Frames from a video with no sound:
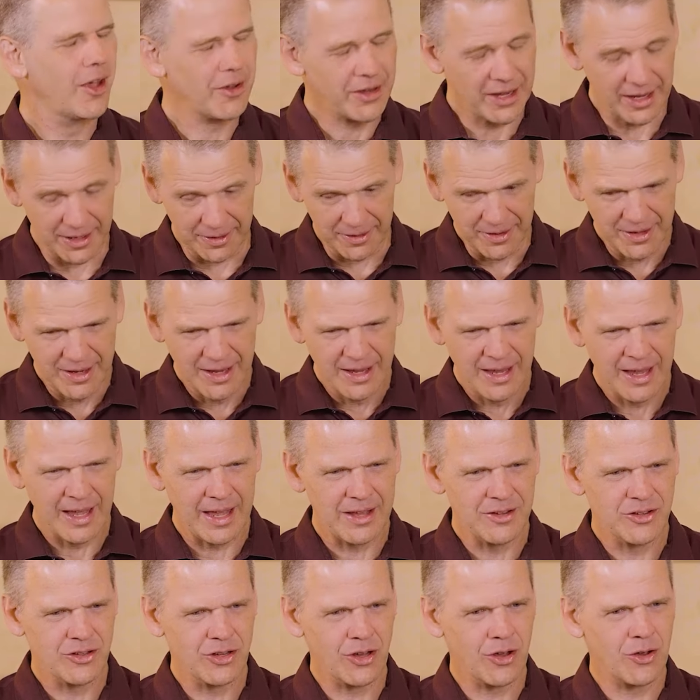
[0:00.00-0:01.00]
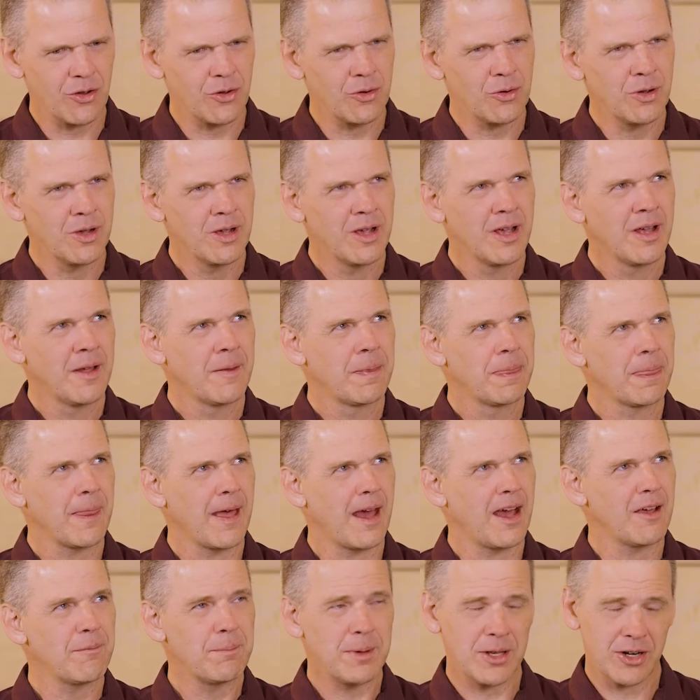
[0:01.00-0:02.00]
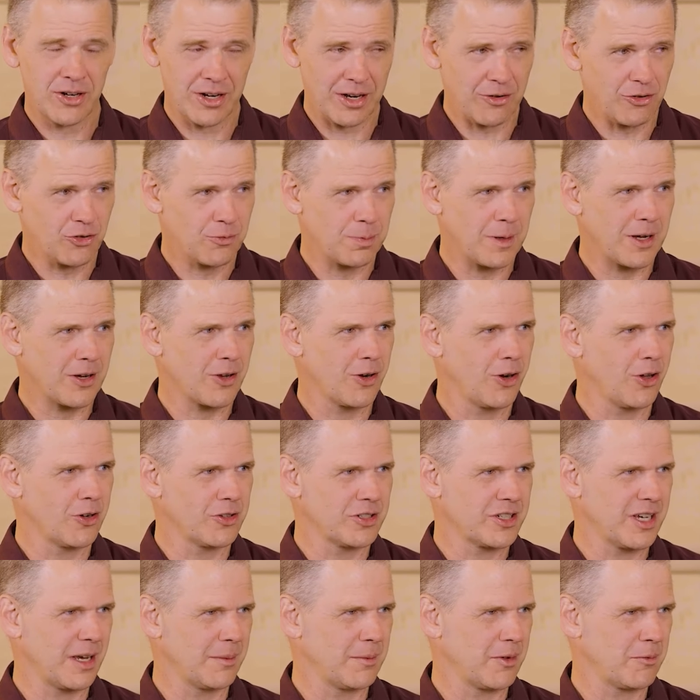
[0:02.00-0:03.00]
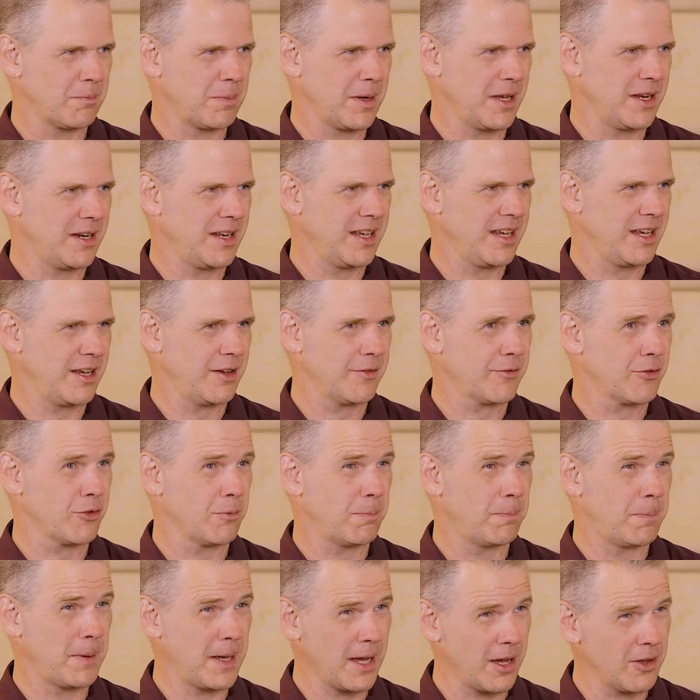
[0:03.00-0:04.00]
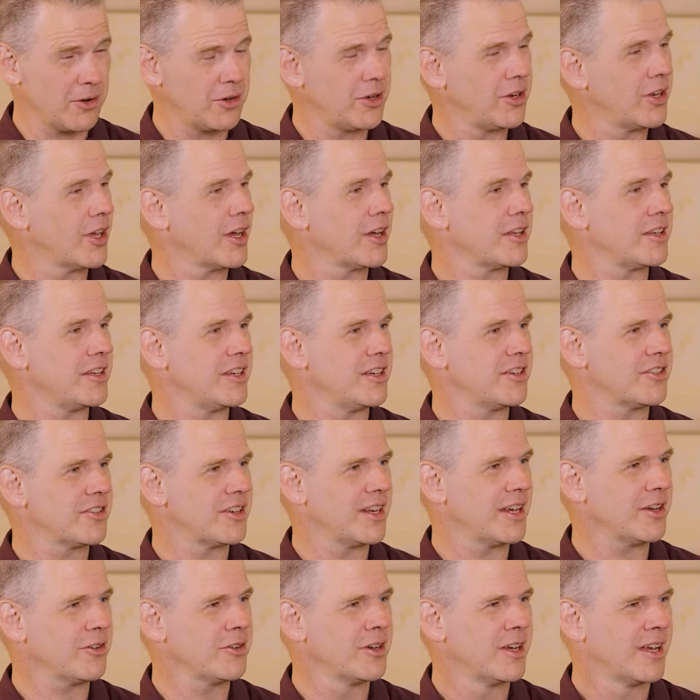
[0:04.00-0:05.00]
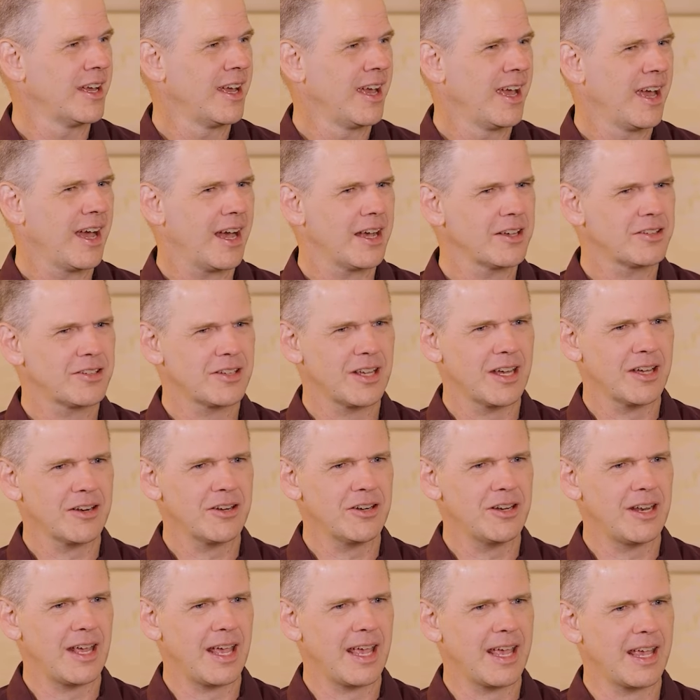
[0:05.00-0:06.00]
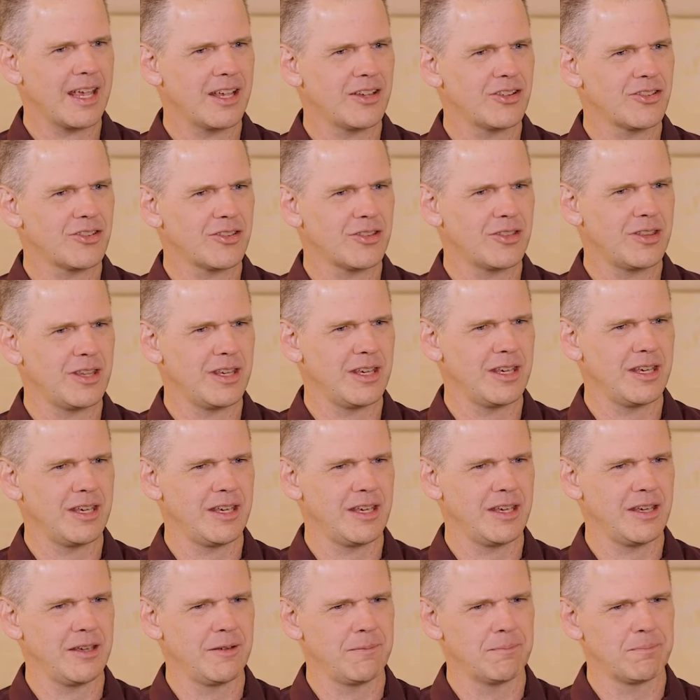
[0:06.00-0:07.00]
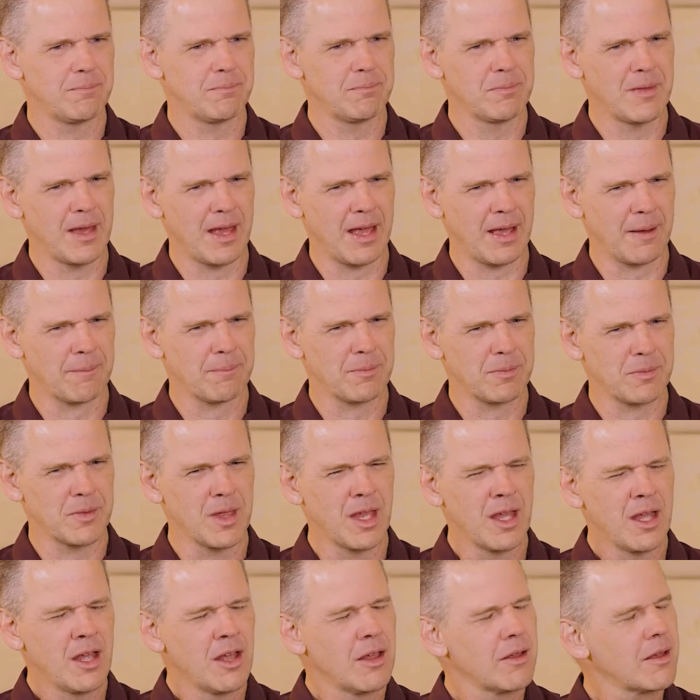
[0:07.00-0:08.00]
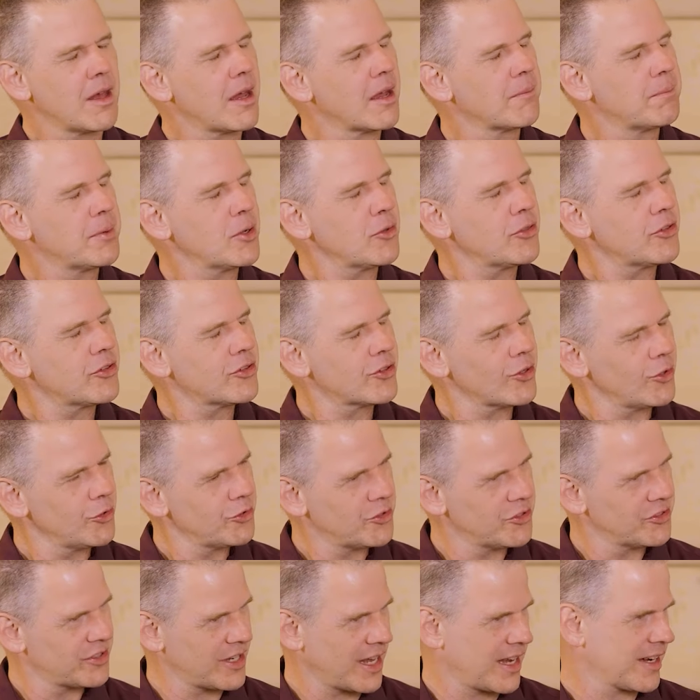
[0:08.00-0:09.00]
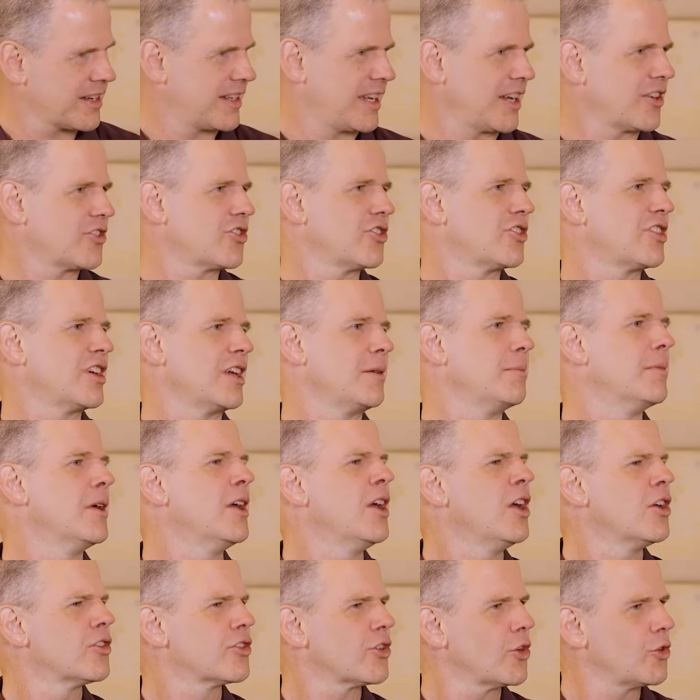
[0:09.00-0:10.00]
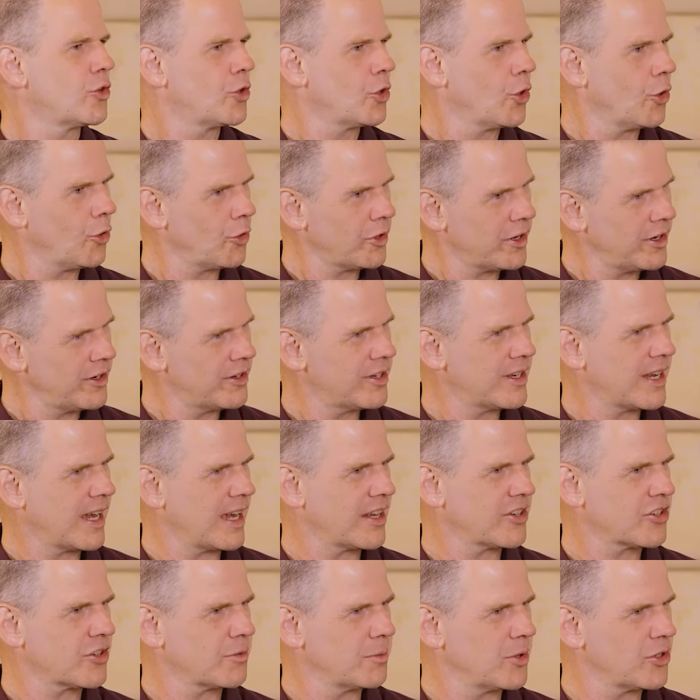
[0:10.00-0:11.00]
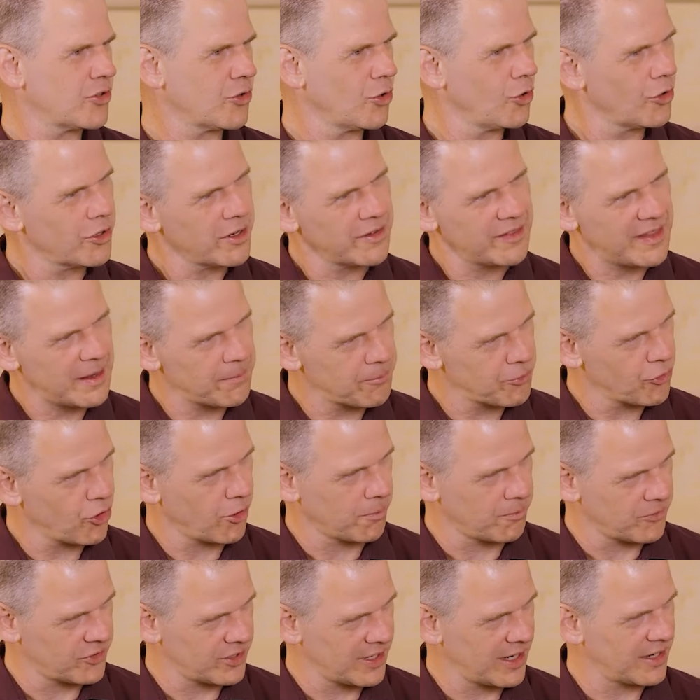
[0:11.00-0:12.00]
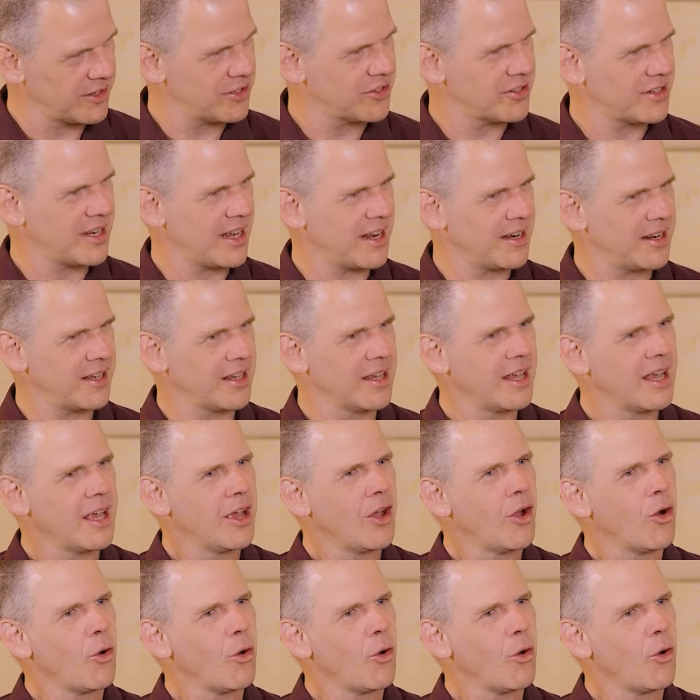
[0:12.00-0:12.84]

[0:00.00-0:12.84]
Okay, so I've been at Aerospike a long time. I've been here for about 9 years now. I started as I built the solutions architecture team. So talking to customers and looking at their problems and understanding